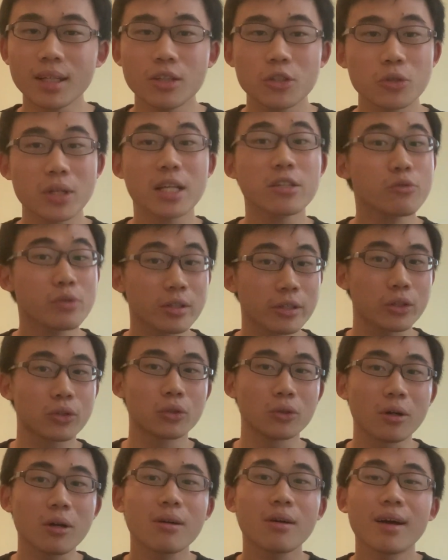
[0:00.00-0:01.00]
So that's really
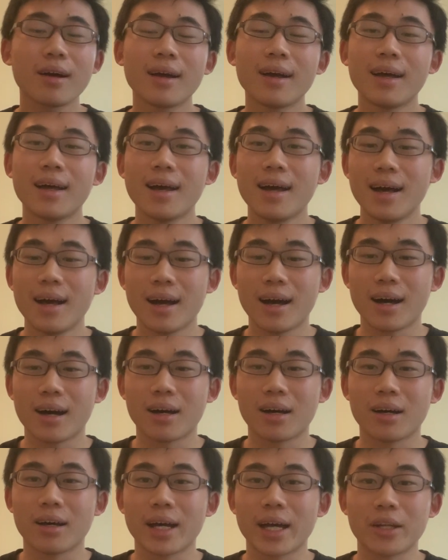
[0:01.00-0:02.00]
cool.
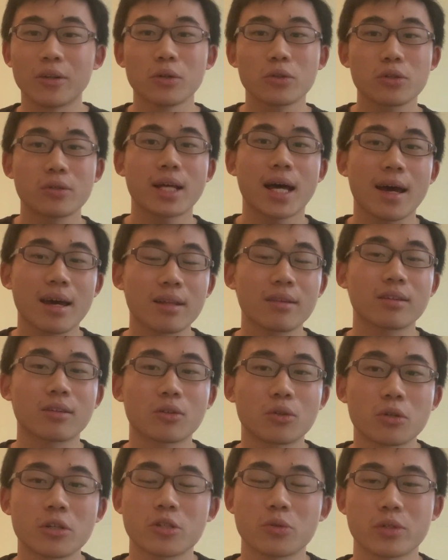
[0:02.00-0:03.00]
Uh, and also that
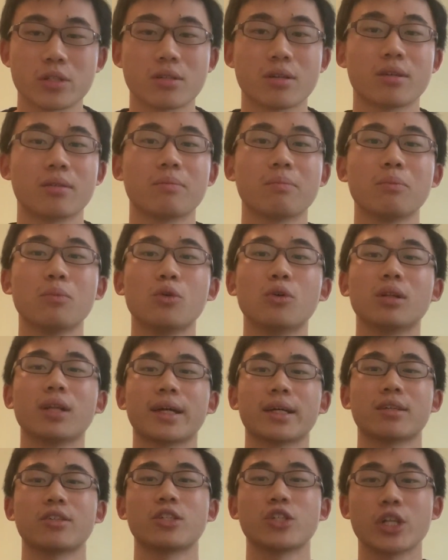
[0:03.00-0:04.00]
course was a more
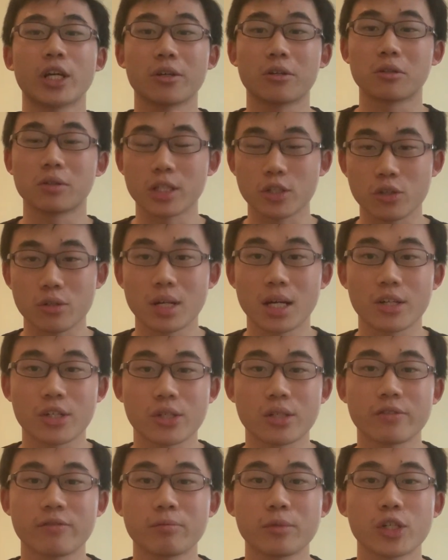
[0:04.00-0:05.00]
like a general
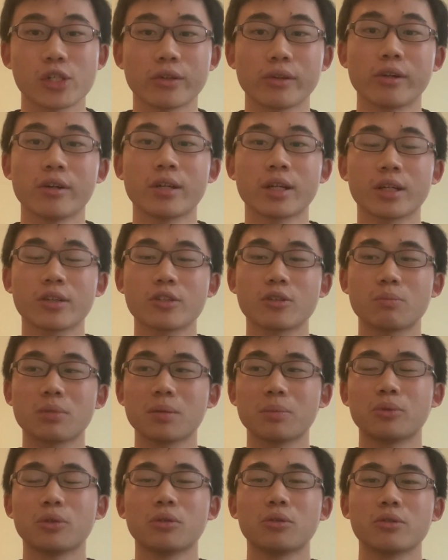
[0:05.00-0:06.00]
introduction of machine learning to
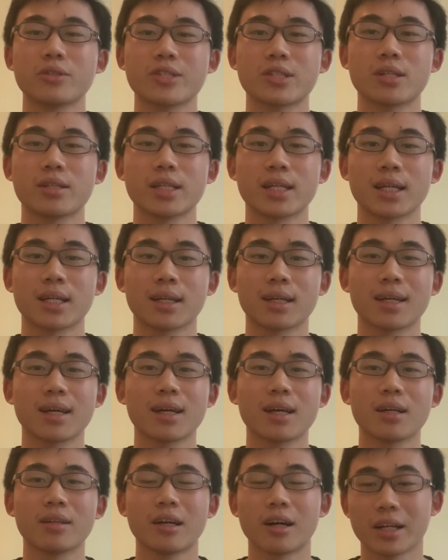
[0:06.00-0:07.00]
people studying
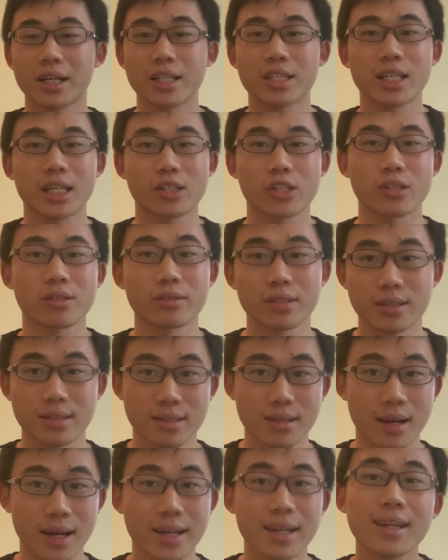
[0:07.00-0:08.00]
uh, architecture and
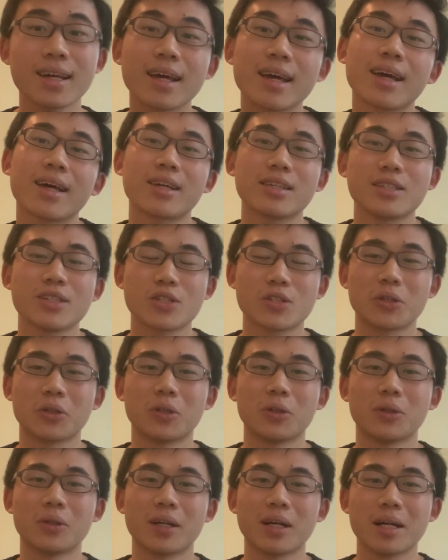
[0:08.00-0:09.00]
design.
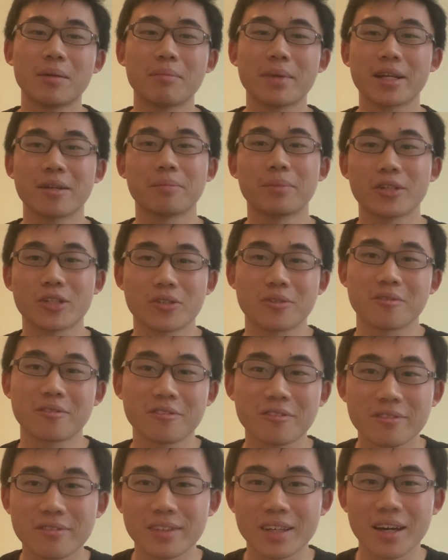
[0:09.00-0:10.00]
So I met a bunch of
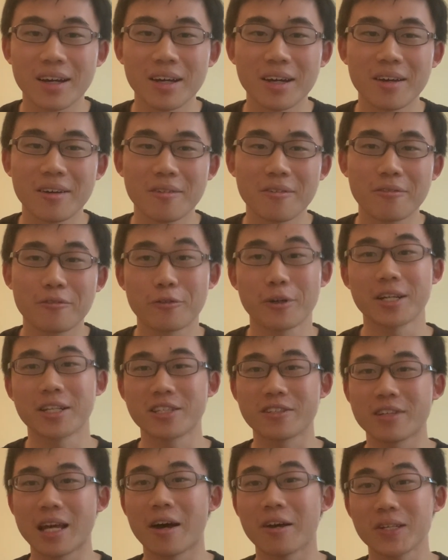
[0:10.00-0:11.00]
uh,
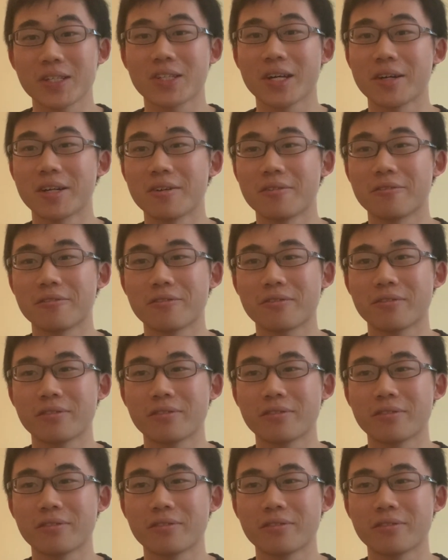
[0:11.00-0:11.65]
friends outside of